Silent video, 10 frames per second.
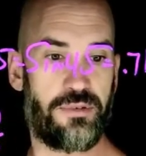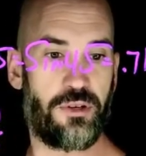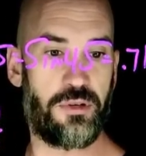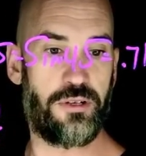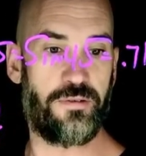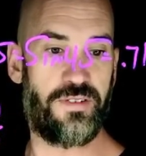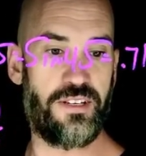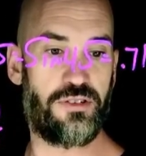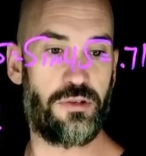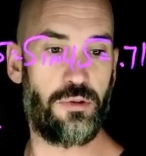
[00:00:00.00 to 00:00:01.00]
So we do
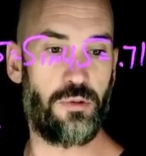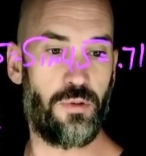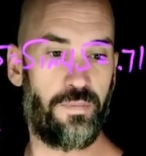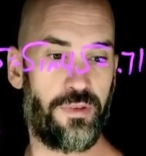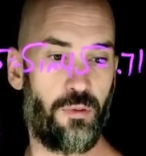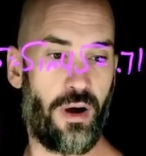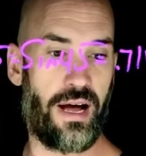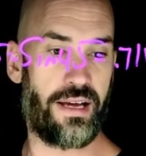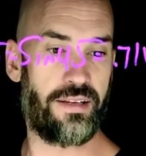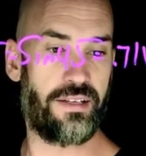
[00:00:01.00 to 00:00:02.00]

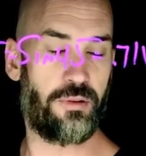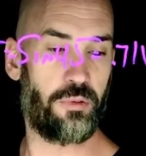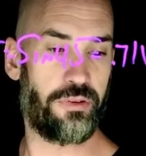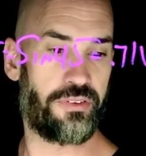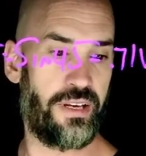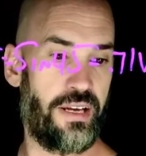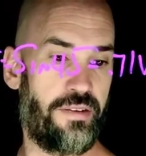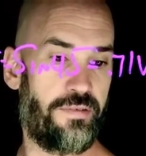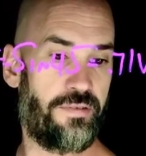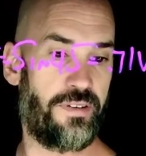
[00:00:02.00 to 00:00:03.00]
v2y equals
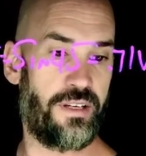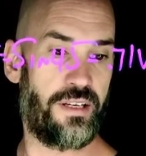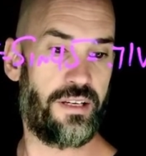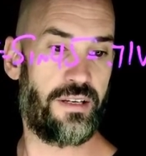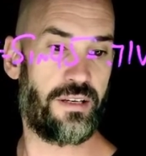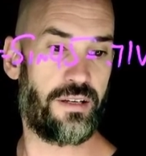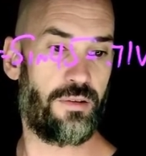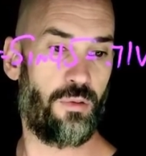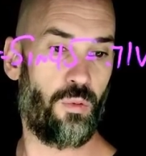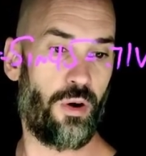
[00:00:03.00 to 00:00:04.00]

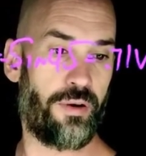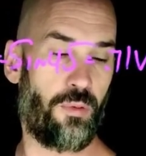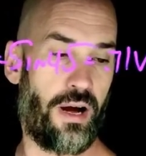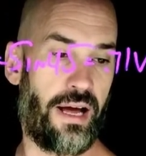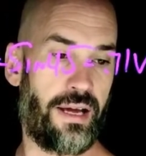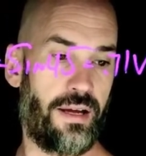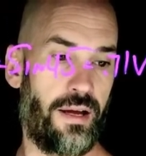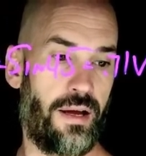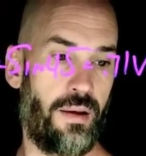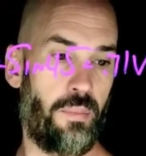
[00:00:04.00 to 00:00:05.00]
v1y
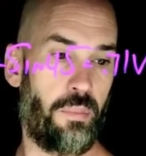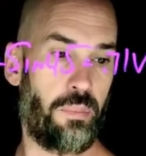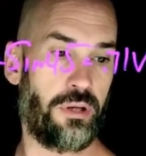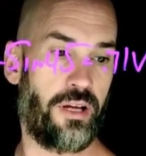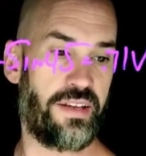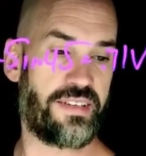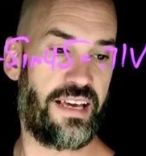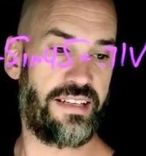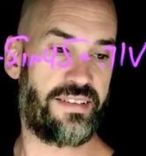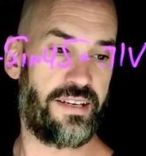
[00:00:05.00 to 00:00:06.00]
plus
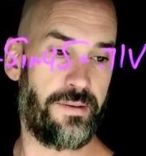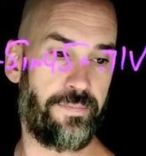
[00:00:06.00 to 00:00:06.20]
at.